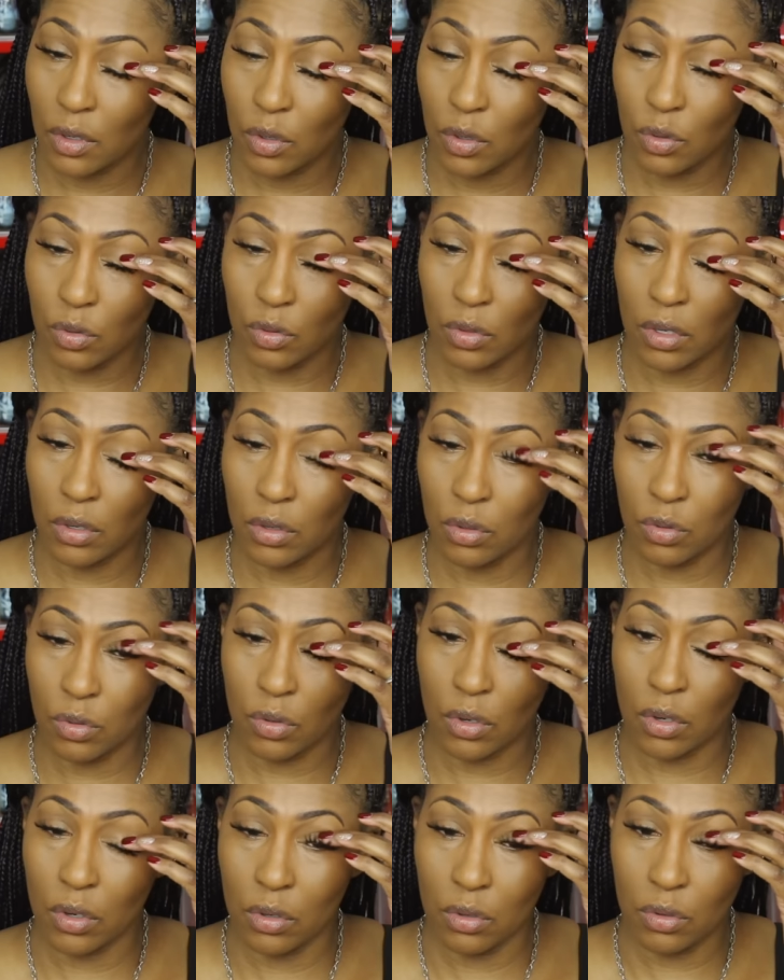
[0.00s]
ooh, ooh,
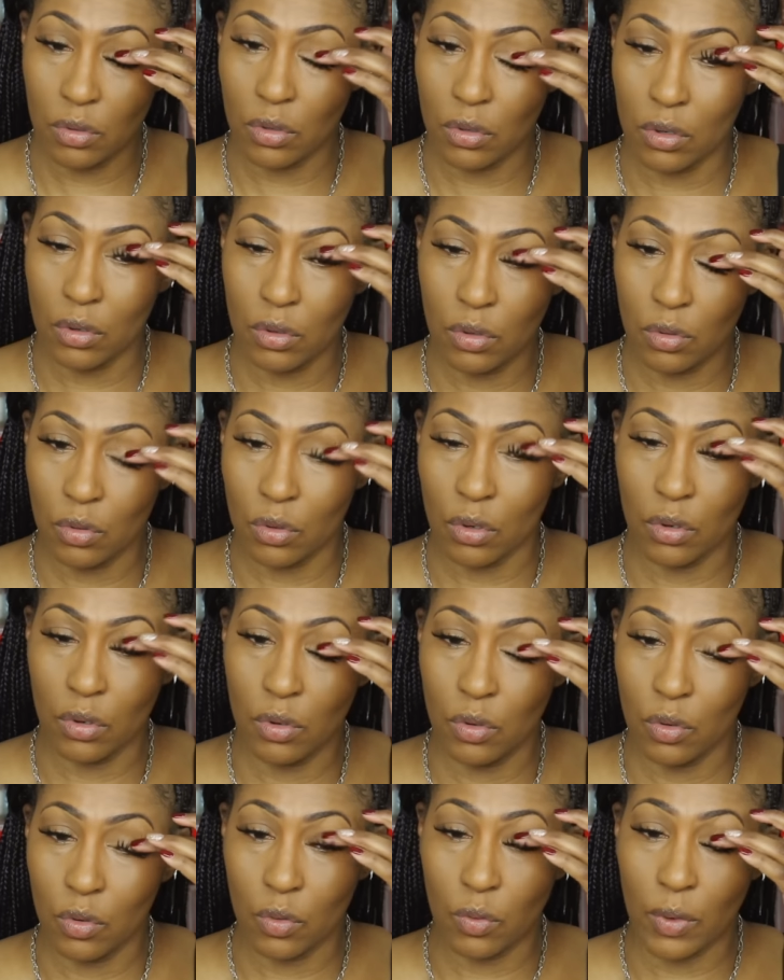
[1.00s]
ooh, ooh,
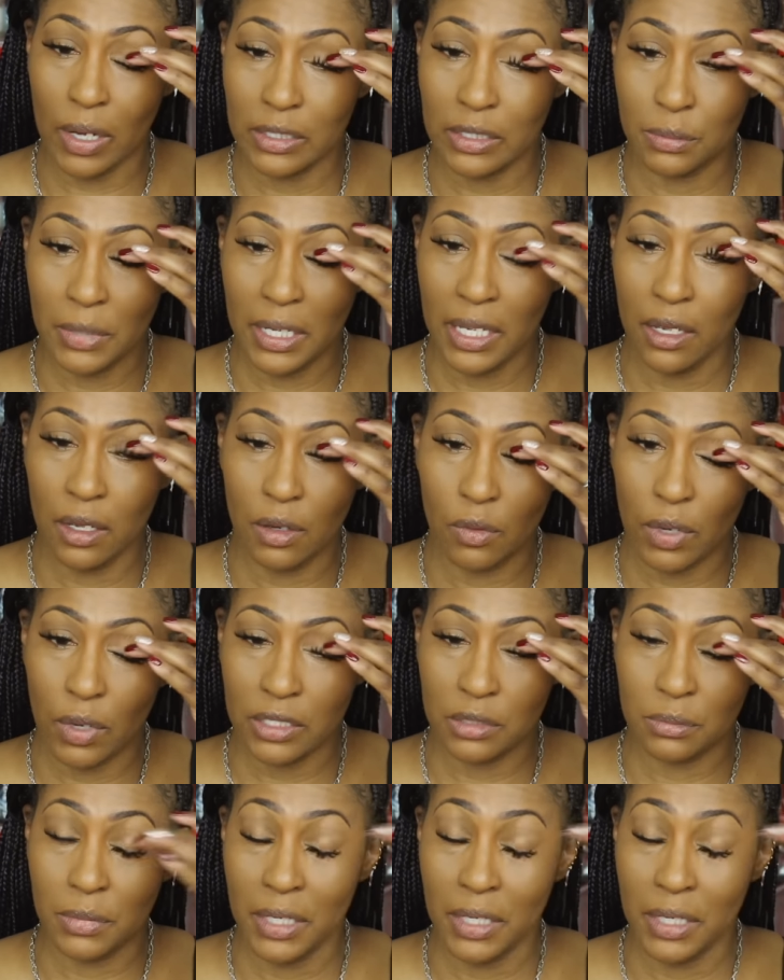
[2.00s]
ooh. Watch me. Watch